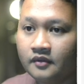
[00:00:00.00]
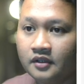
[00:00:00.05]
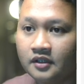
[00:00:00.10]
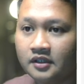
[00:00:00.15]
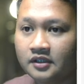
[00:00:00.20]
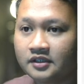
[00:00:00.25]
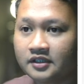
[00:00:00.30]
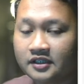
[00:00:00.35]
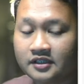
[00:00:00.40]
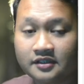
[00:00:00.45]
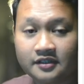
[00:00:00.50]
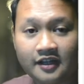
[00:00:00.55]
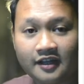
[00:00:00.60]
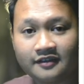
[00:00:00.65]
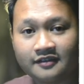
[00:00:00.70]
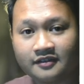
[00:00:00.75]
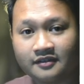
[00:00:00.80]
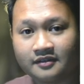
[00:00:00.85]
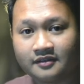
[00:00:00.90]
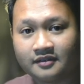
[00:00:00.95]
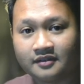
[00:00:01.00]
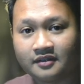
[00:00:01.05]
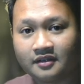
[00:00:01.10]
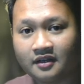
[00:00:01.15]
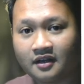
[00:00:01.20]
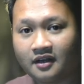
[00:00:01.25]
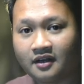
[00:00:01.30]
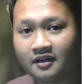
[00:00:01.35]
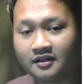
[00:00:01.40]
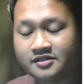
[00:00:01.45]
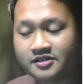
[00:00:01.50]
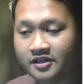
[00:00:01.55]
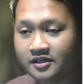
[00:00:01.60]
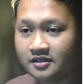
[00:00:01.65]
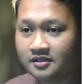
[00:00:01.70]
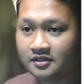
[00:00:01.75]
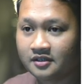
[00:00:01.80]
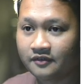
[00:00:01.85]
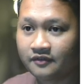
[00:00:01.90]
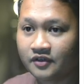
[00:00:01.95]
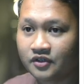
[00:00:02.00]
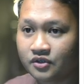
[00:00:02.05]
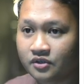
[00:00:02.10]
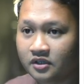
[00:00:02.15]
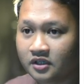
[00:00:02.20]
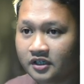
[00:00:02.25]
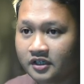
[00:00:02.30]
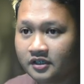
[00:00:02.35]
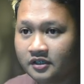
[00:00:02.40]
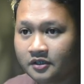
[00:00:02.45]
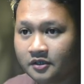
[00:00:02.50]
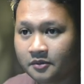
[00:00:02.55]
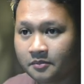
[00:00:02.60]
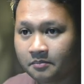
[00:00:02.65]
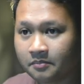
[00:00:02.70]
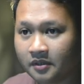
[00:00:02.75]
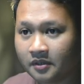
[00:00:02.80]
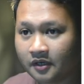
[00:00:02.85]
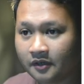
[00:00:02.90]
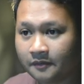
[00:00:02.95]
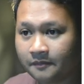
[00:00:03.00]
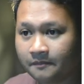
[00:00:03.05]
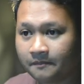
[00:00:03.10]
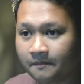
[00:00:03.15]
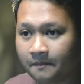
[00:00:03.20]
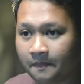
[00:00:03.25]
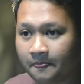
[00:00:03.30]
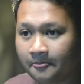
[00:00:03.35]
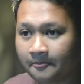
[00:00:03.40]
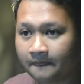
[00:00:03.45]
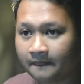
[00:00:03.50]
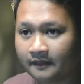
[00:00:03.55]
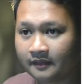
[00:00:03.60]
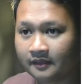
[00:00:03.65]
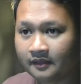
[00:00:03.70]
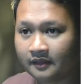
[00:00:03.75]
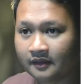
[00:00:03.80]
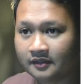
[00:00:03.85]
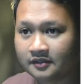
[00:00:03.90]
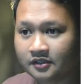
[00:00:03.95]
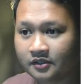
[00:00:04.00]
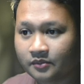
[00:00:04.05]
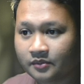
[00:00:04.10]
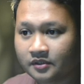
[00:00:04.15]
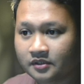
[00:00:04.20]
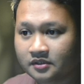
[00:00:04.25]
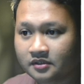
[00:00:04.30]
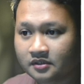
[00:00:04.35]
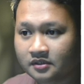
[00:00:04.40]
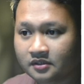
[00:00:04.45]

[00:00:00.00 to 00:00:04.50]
There's nothing changed visually, but let's see if it